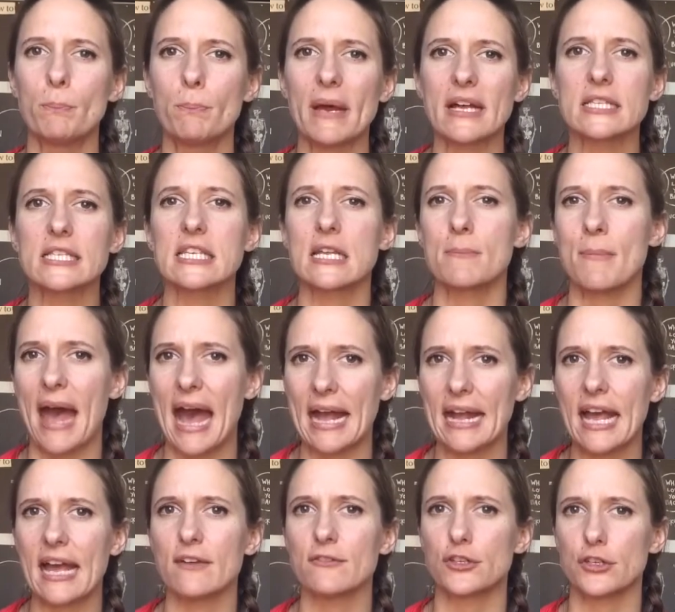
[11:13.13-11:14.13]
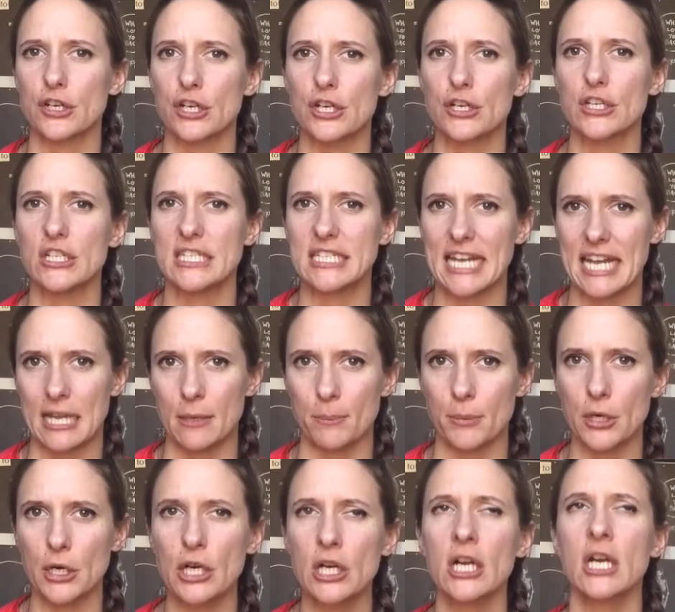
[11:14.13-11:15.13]
bouncing back after a good
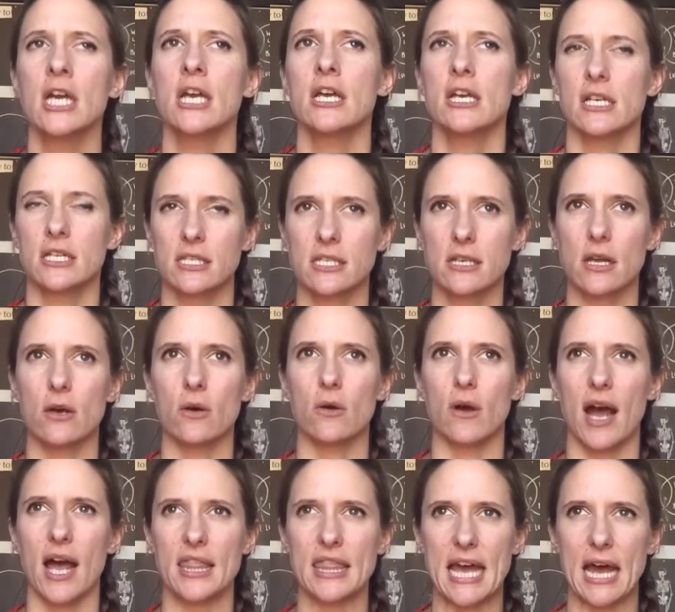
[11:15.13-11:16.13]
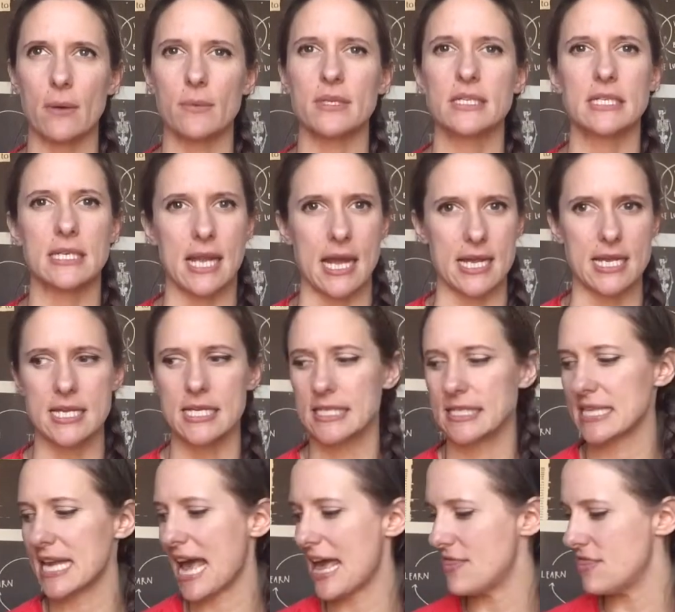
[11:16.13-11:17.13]
taper. So that was
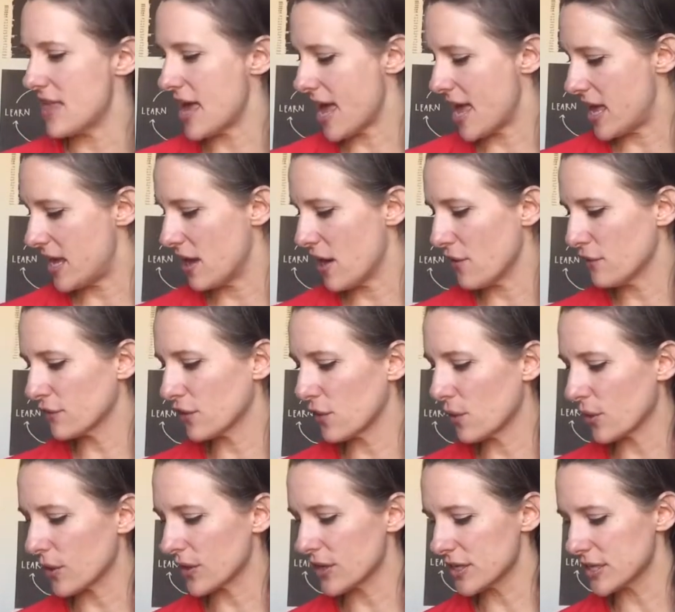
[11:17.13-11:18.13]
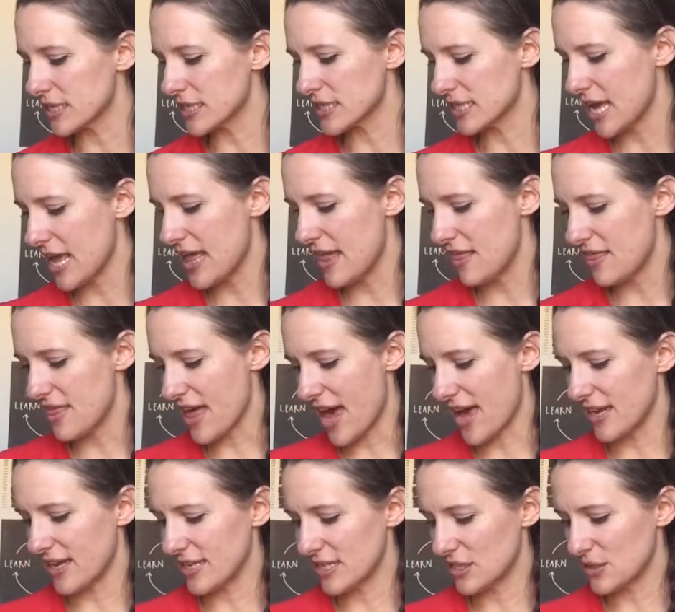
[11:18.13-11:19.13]
nice. And then of course,
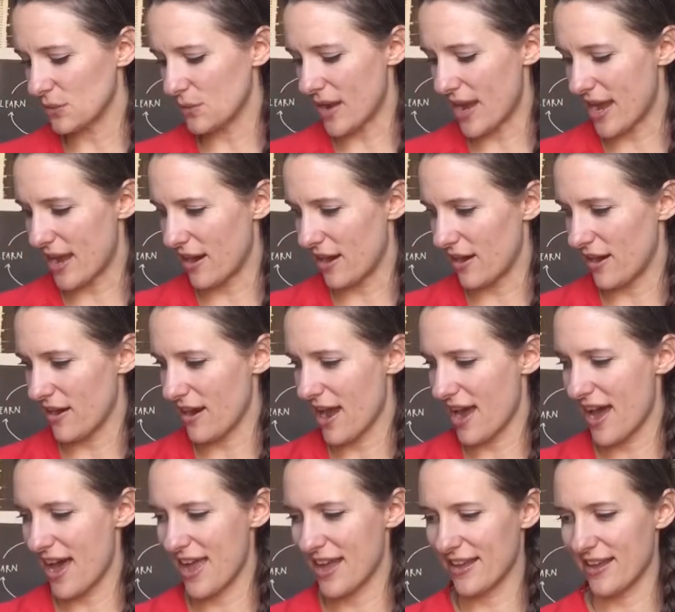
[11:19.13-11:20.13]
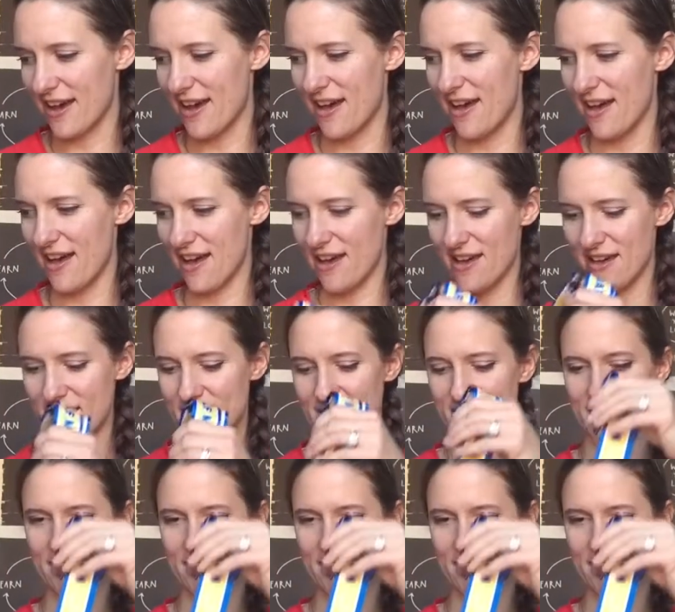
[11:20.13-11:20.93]
that is where I got